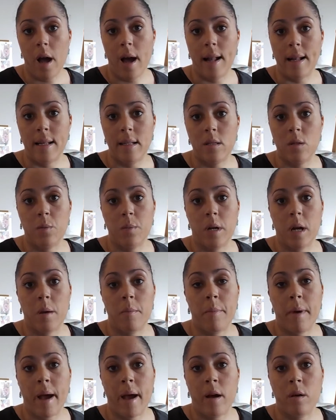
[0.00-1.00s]
a little bit
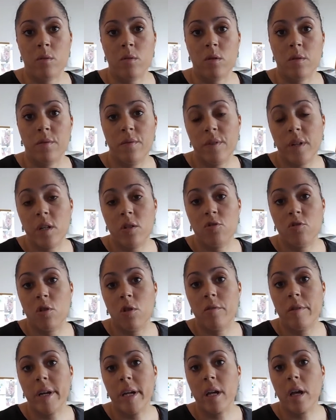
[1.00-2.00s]
about figure
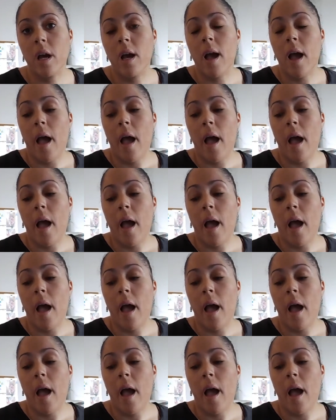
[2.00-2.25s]
drawing.